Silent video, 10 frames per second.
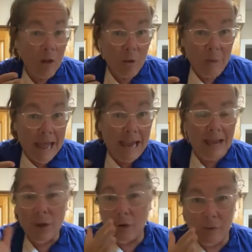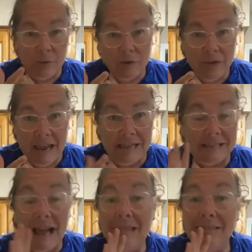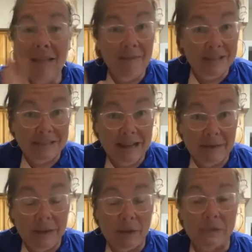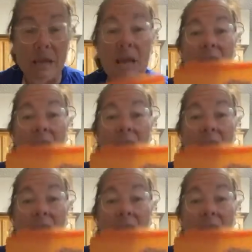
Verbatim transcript: walk away and go do other things. I love these kind of meals.